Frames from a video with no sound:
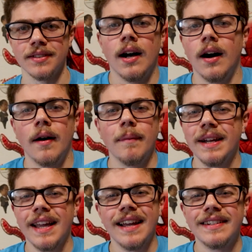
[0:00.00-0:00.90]
And
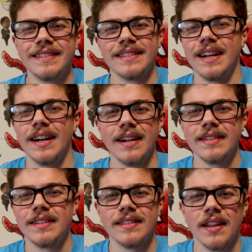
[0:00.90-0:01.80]
again,
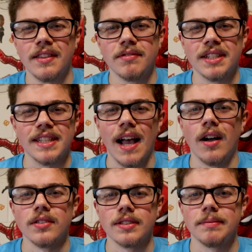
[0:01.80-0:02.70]
nothing really
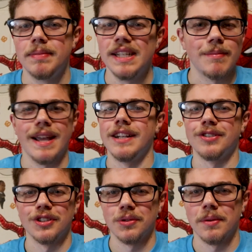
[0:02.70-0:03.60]
else piqued my
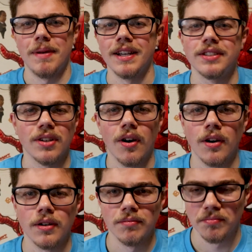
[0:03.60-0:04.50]
interest with
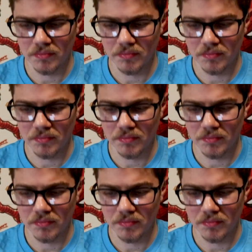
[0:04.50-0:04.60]
Pixar,